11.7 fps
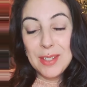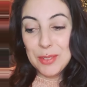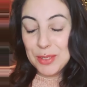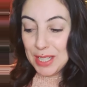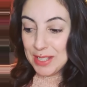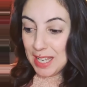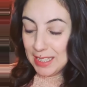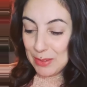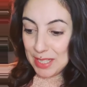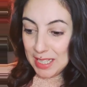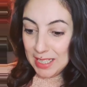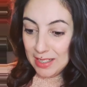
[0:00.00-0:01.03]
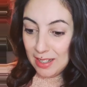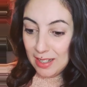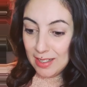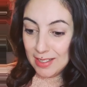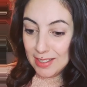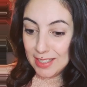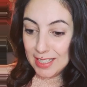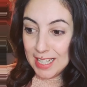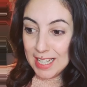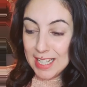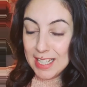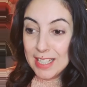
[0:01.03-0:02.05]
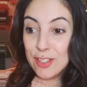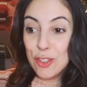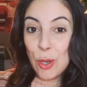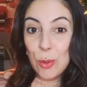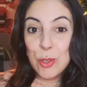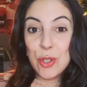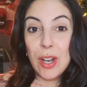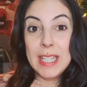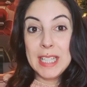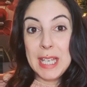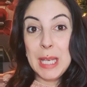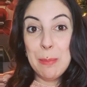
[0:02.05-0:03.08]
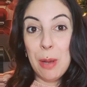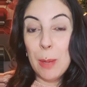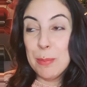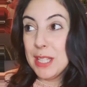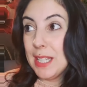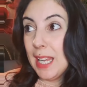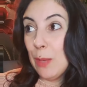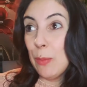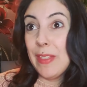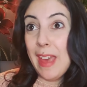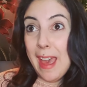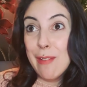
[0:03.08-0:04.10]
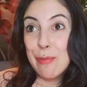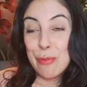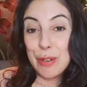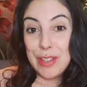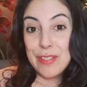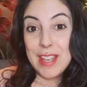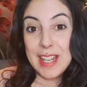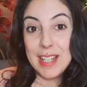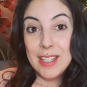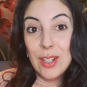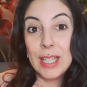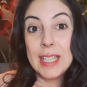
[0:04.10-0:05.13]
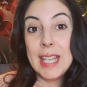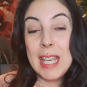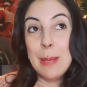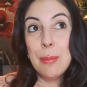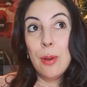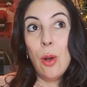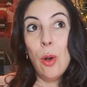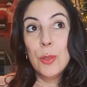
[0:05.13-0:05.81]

what were they saying? They're saying, uh, don't try and keep up to date with everything and keep